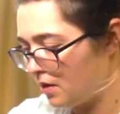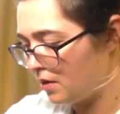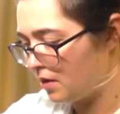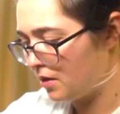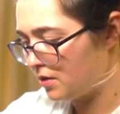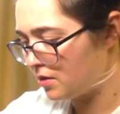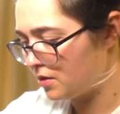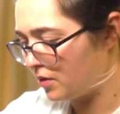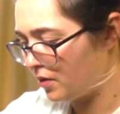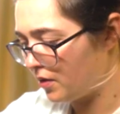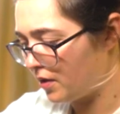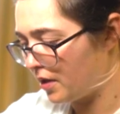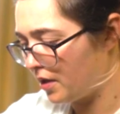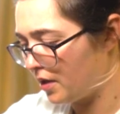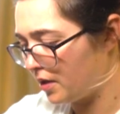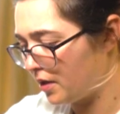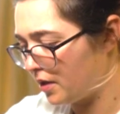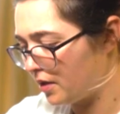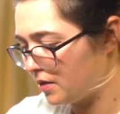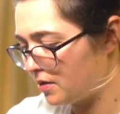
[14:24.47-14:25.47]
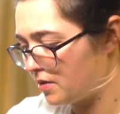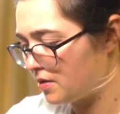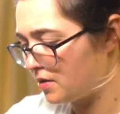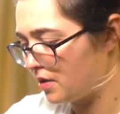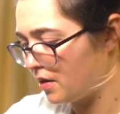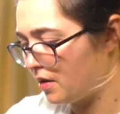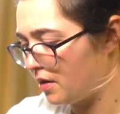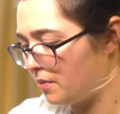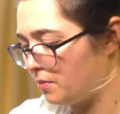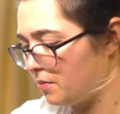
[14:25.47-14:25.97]
Let's go ahead and get
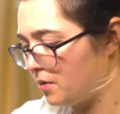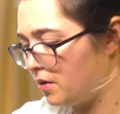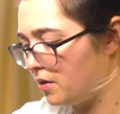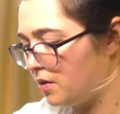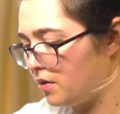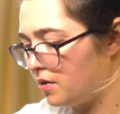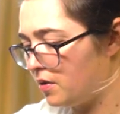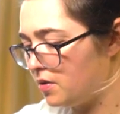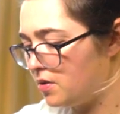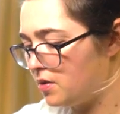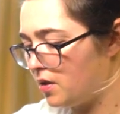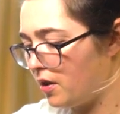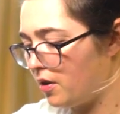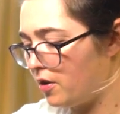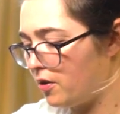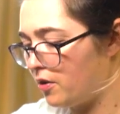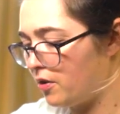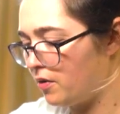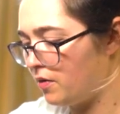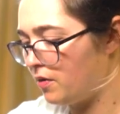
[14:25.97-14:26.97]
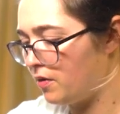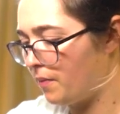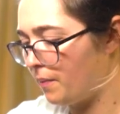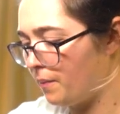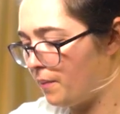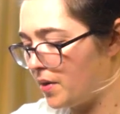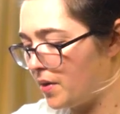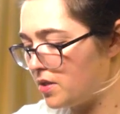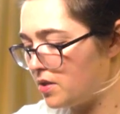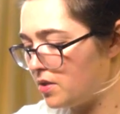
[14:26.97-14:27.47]
some tarot
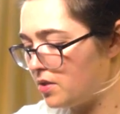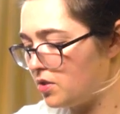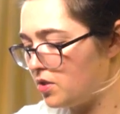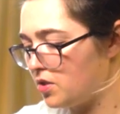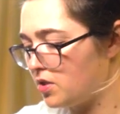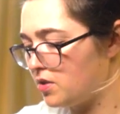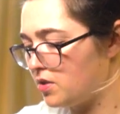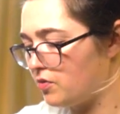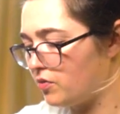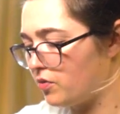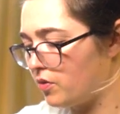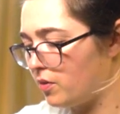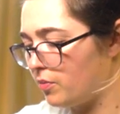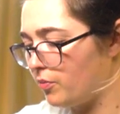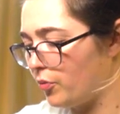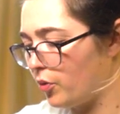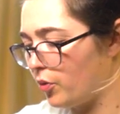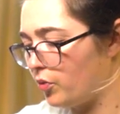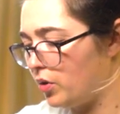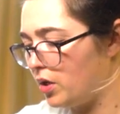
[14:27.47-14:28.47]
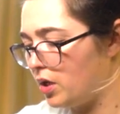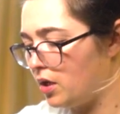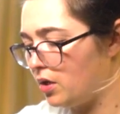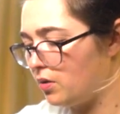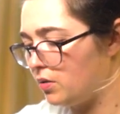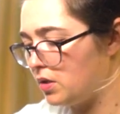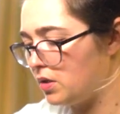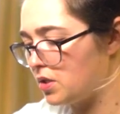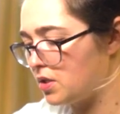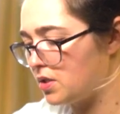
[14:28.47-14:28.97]
messages from the reading
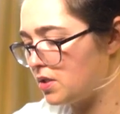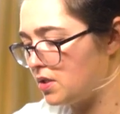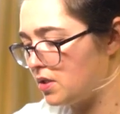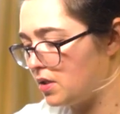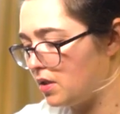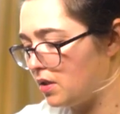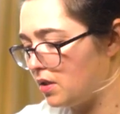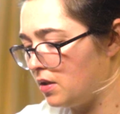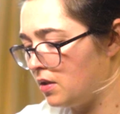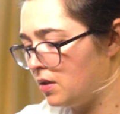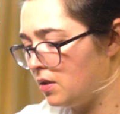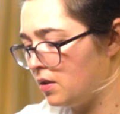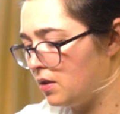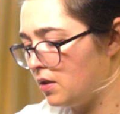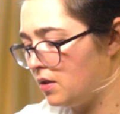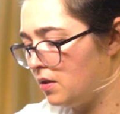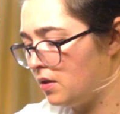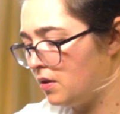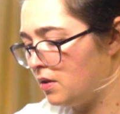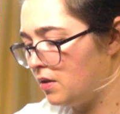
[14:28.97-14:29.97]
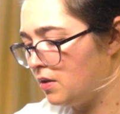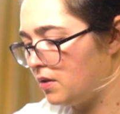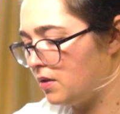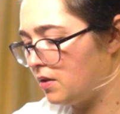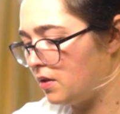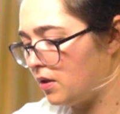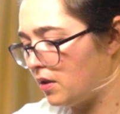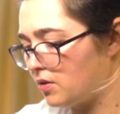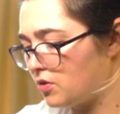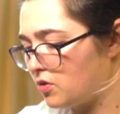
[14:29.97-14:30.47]
we just did,
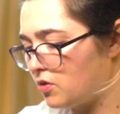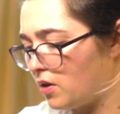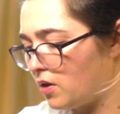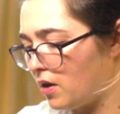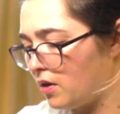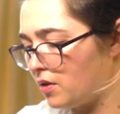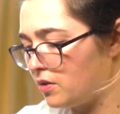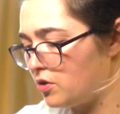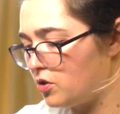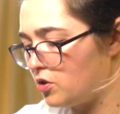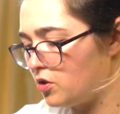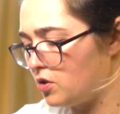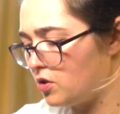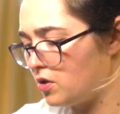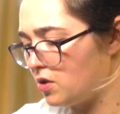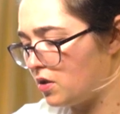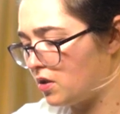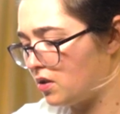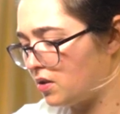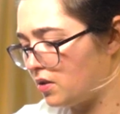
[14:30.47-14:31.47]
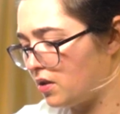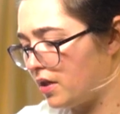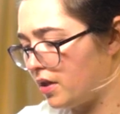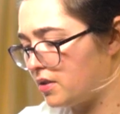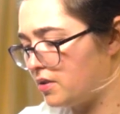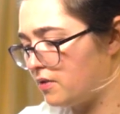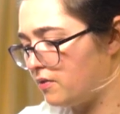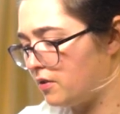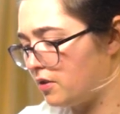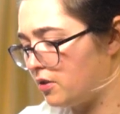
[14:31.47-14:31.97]
the astrology,
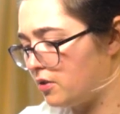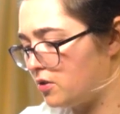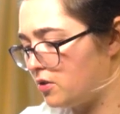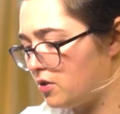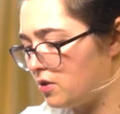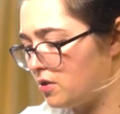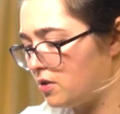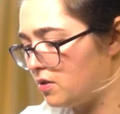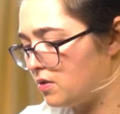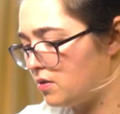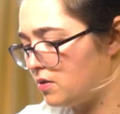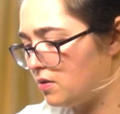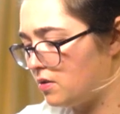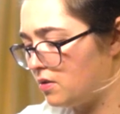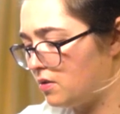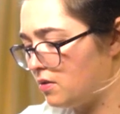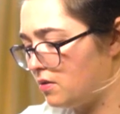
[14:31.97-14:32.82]
collective energies.